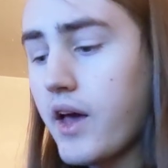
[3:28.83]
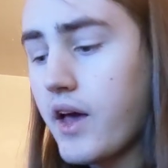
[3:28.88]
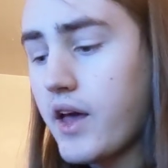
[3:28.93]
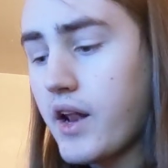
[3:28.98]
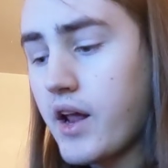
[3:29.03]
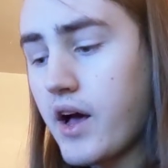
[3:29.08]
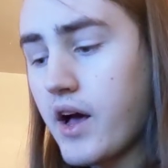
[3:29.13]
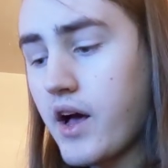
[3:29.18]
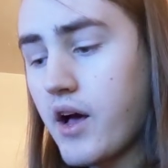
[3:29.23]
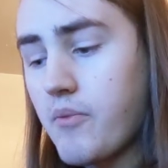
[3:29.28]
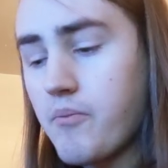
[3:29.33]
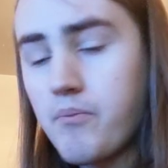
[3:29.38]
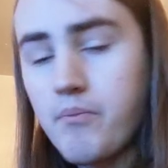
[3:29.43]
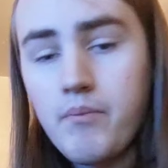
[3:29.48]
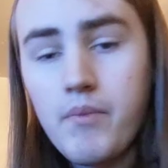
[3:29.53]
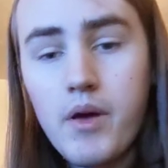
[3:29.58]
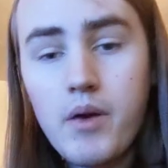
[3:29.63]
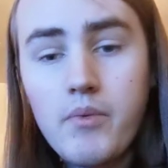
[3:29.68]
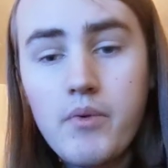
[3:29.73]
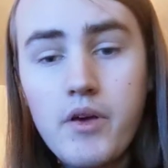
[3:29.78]
and uh,
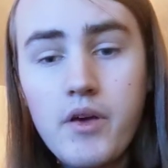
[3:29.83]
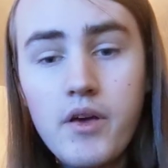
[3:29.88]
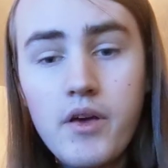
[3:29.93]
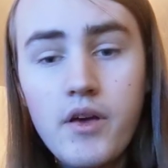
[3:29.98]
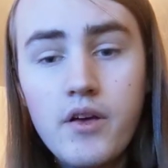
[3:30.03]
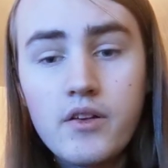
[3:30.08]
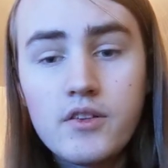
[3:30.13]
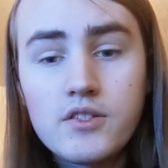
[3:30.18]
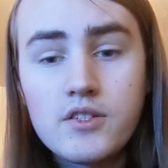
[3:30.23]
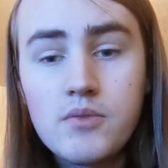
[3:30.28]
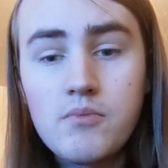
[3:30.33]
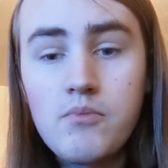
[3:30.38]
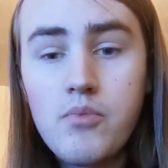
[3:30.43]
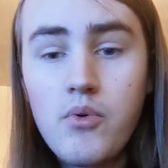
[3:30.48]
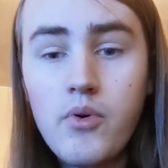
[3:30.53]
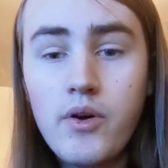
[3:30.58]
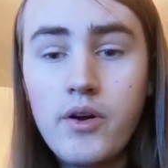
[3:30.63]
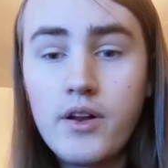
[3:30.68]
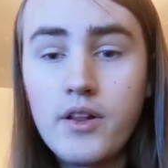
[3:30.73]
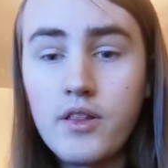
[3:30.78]
maybe some
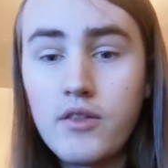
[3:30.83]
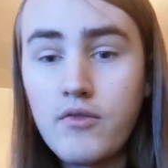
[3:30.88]
point